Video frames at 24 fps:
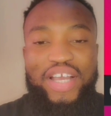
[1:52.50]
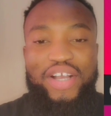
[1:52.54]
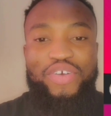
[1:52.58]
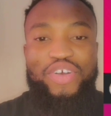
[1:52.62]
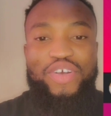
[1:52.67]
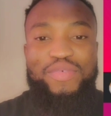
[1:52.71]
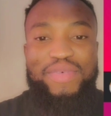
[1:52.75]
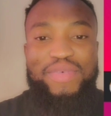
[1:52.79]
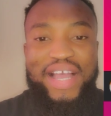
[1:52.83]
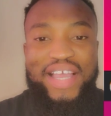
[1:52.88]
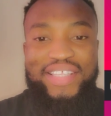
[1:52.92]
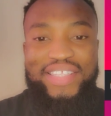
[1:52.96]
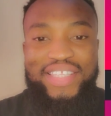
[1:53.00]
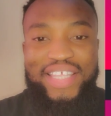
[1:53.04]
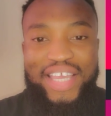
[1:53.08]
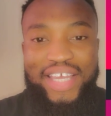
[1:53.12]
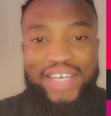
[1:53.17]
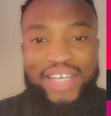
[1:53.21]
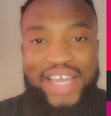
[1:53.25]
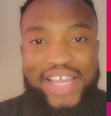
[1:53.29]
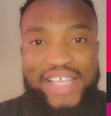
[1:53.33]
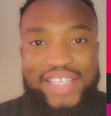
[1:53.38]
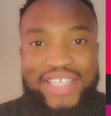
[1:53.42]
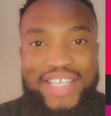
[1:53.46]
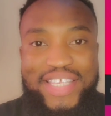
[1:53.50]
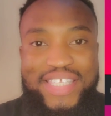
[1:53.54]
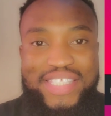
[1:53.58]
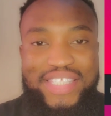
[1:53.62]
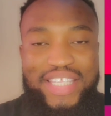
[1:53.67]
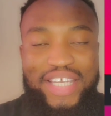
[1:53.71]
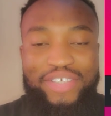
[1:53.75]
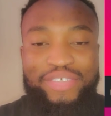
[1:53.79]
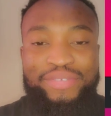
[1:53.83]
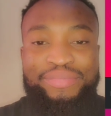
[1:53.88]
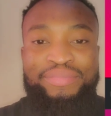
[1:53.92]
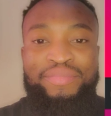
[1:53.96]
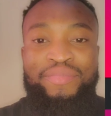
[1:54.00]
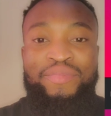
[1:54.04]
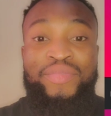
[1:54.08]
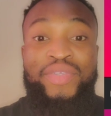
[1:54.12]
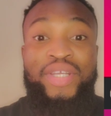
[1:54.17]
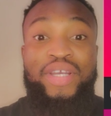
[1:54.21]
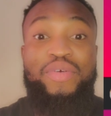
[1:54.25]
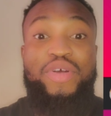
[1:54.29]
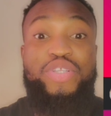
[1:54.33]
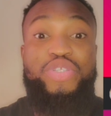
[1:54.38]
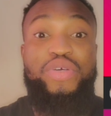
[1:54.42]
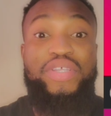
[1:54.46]
Even without the marriage, Mary is
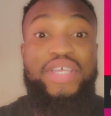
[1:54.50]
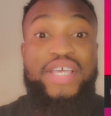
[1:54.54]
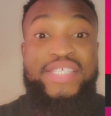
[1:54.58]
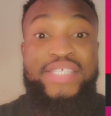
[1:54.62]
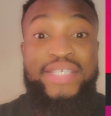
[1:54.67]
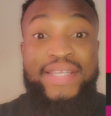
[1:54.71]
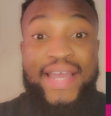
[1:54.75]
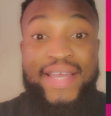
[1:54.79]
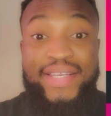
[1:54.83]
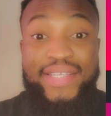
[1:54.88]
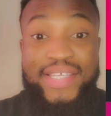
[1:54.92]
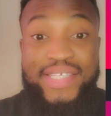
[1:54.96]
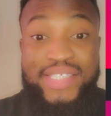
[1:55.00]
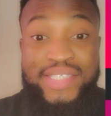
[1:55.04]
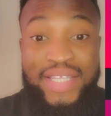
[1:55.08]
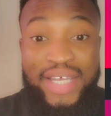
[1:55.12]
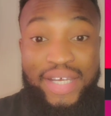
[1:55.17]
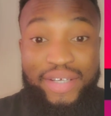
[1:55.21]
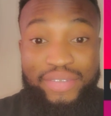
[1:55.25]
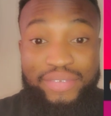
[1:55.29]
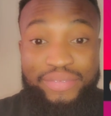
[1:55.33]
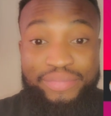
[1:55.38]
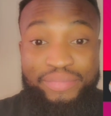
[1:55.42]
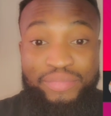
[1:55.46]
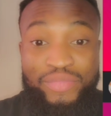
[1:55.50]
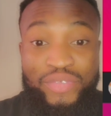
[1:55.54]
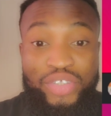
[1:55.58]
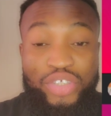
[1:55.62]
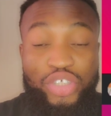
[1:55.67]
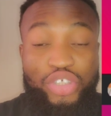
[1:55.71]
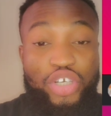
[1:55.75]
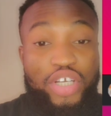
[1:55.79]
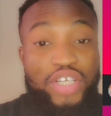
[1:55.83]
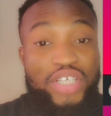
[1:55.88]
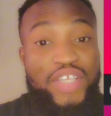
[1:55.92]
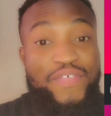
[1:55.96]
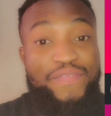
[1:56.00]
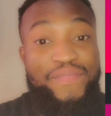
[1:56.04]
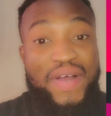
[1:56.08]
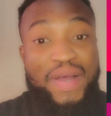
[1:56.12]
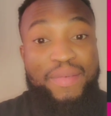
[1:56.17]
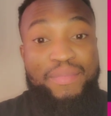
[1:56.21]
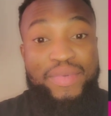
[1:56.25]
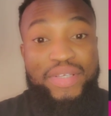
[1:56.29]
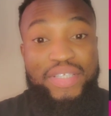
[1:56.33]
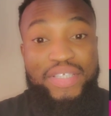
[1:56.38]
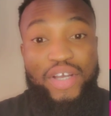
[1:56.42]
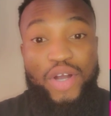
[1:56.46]
glowing. Even without that marriage, that is
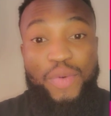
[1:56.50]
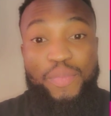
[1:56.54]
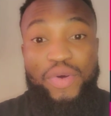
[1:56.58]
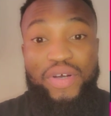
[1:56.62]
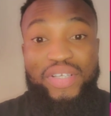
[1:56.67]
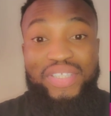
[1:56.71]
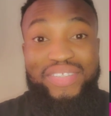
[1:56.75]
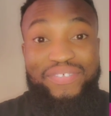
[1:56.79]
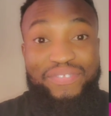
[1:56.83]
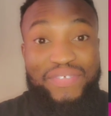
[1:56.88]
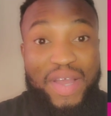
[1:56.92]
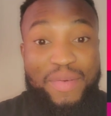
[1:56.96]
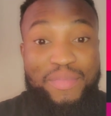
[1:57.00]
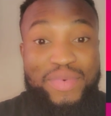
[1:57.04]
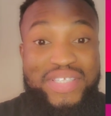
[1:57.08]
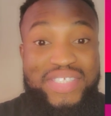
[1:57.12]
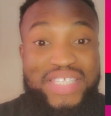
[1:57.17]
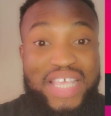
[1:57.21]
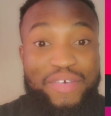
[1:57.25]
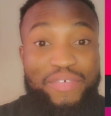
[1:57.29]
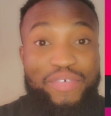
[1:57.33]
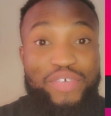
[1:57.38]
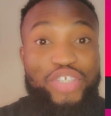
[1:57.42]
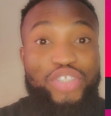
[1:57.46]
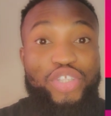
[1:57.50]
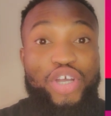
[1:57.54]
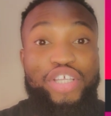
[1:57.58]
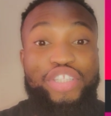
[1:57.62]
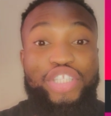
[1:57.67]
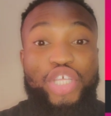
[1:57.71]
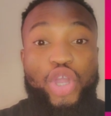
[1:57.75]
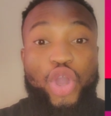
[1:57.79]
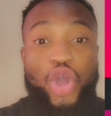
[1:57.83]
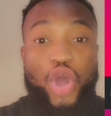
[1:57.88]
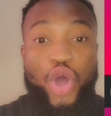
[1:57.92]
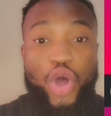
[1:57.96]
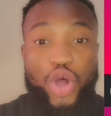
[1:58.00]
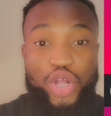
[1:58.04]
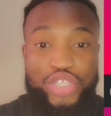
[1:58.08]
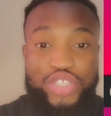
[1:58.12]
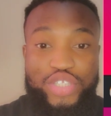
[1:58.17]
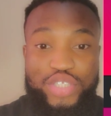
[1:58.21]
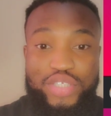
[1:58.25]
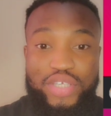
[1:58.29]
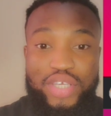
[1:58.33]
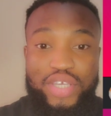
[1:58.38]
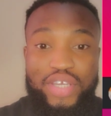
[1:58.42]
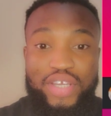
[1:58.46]
waiting to happen. When Mary
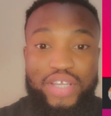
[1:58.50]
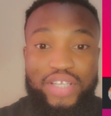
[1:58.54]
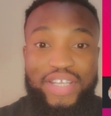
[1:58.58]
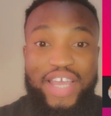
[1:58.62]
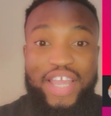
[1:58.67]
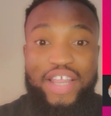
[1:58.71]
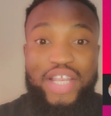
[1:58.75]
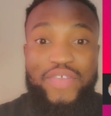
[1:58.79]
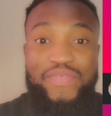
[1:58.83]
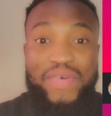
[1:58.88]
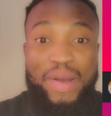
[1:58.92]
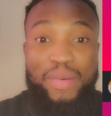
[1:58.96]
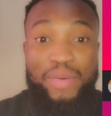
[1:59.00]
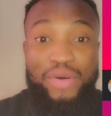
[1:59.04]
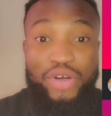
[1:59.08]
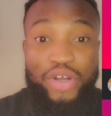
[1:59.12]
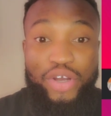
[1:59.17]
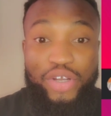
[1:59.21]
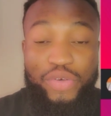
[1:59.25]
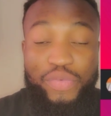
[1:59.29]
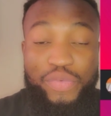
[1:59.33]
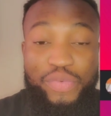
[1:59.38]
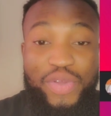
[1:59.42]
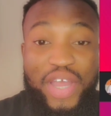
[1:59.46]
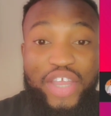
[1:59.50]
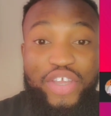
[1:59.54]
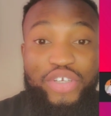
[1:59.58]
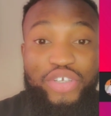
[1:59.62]
did for that marriage, I'm on a